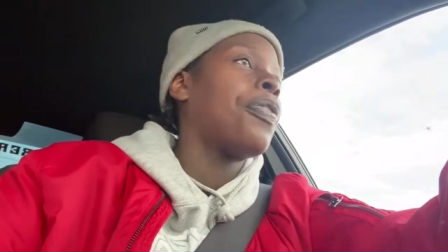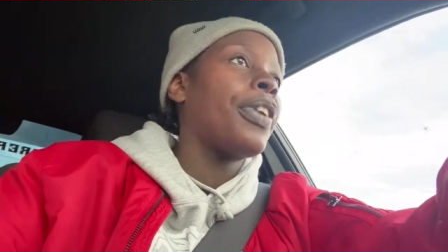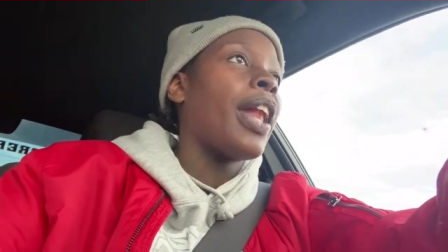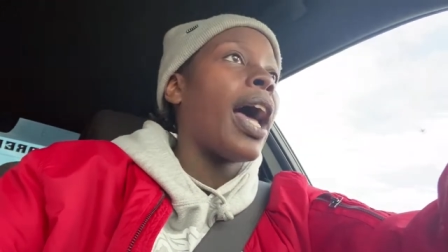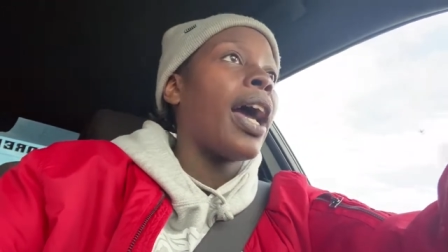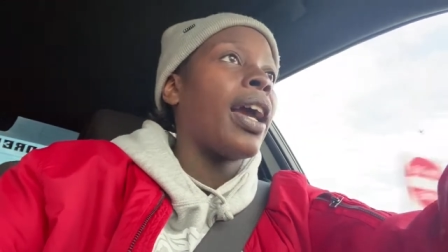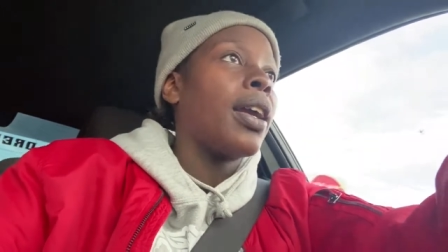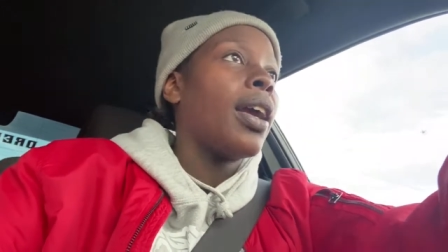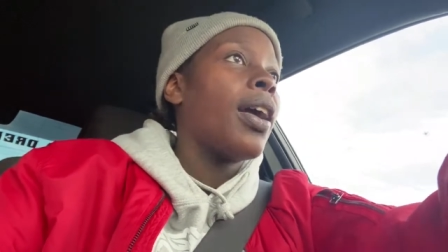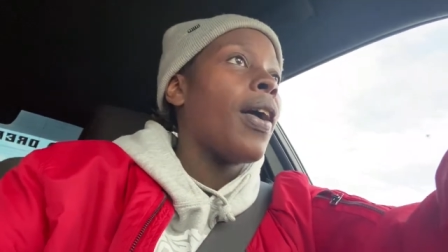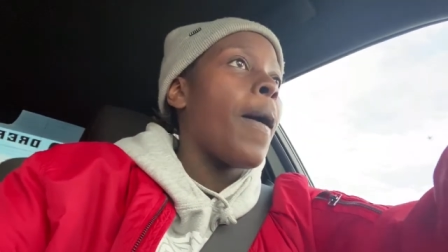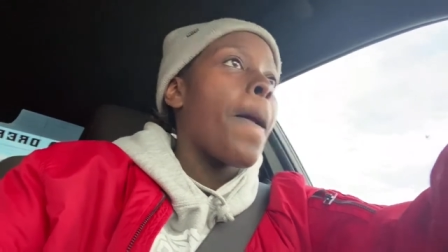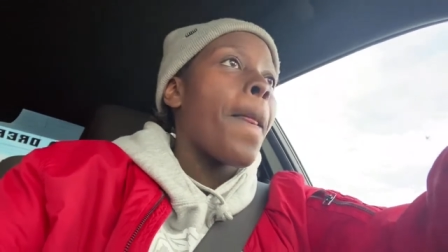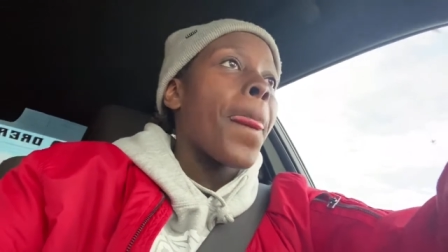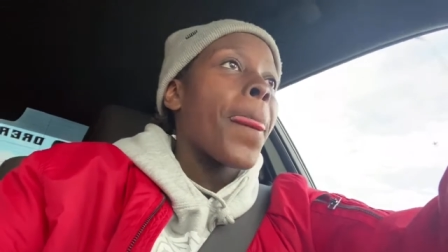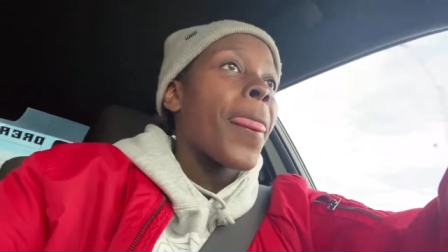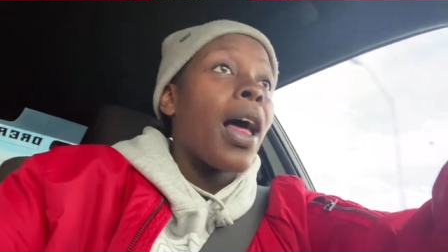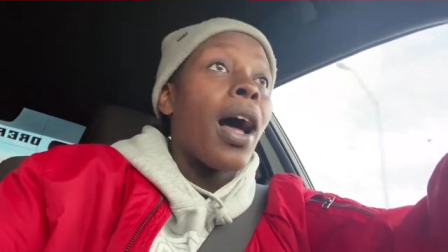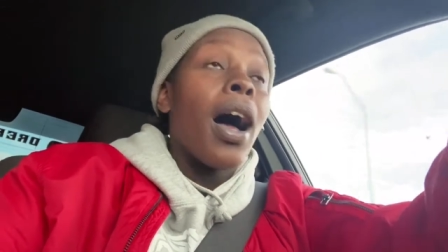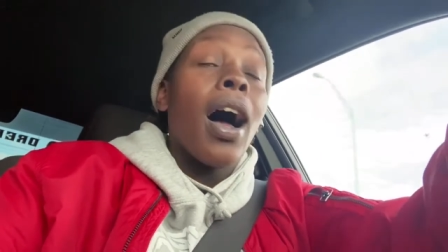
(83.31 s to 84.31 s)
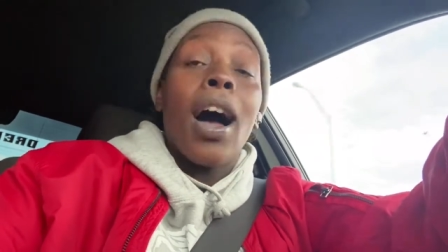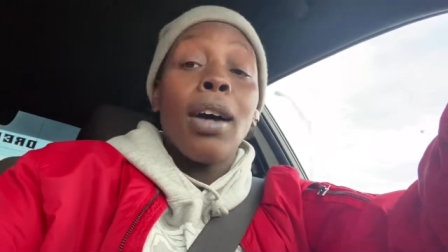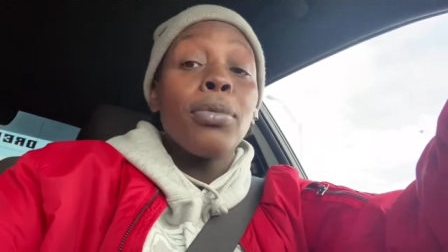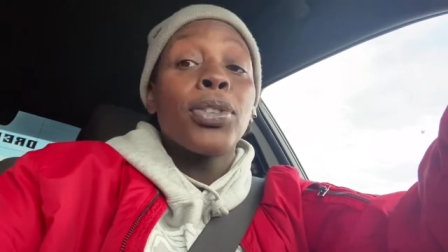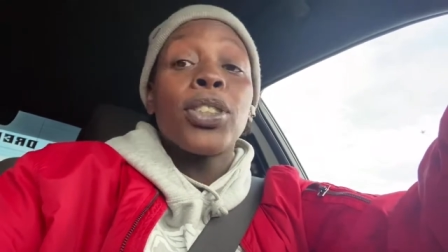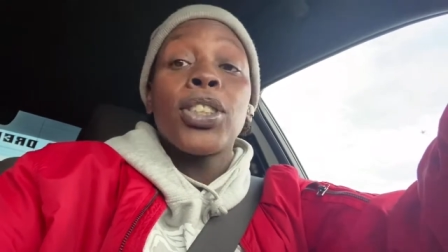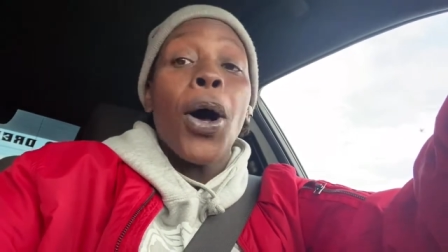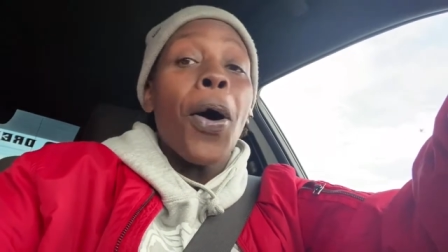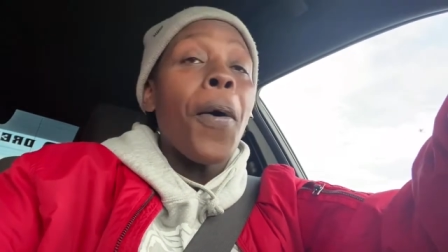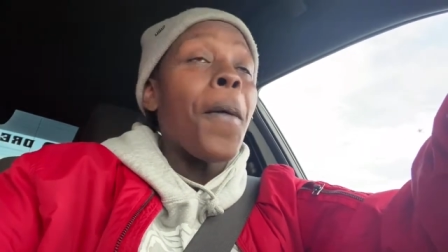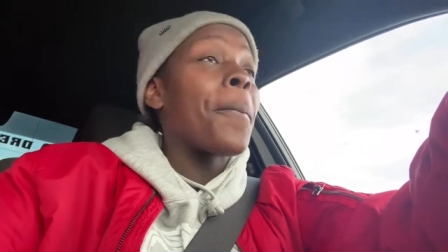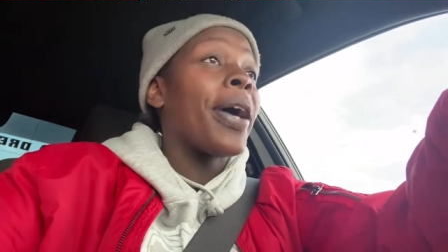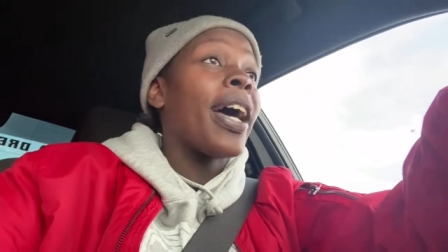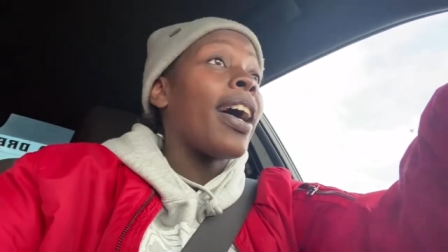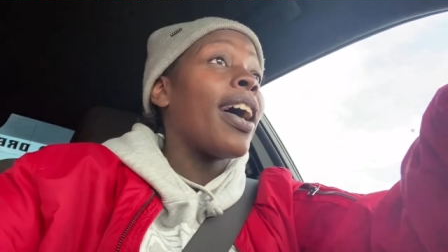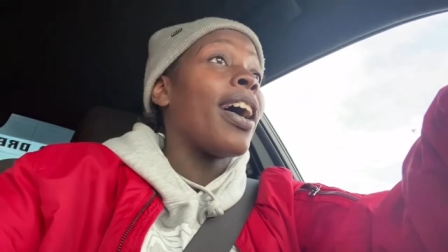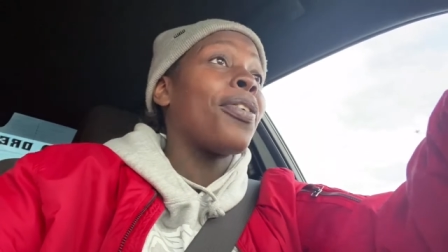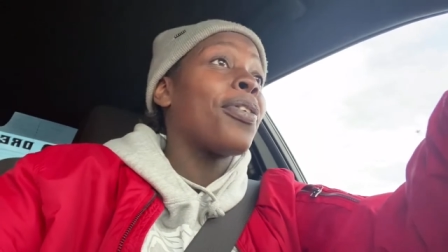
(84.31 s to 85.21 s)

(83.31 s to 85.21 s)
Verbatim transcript: Like I'm so mad